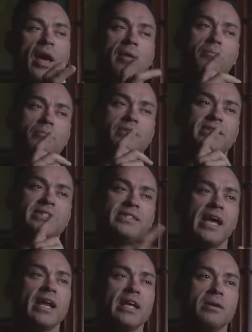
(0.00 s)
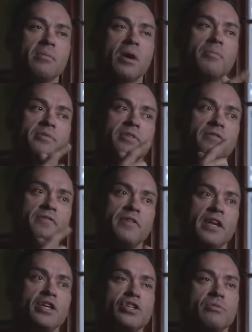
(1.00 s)
and setting them up to
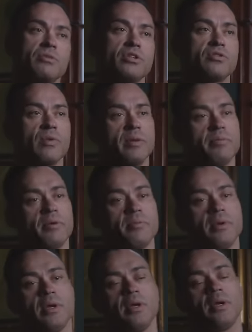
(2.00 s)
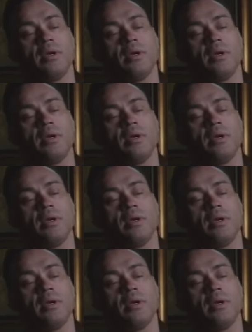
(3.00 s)
finish them or sweep them.